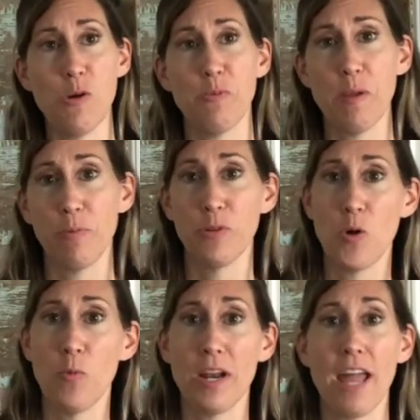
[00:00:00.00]
people don't
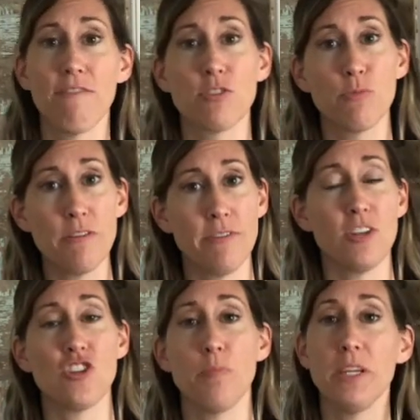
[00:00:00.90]
want to have to refinish a
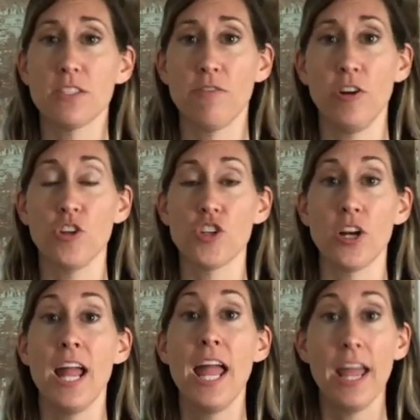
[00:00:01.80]
piece of furniture
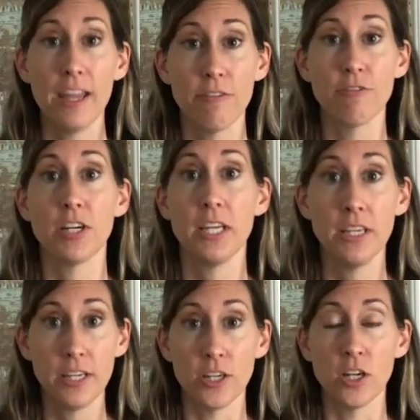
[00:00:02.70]
every
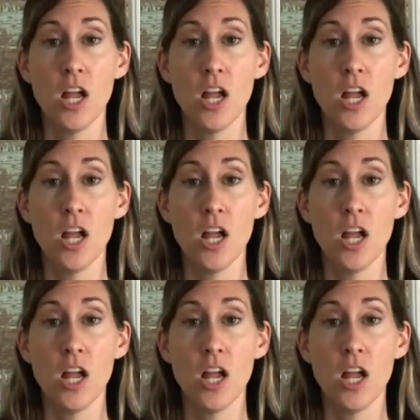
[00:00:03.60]
year.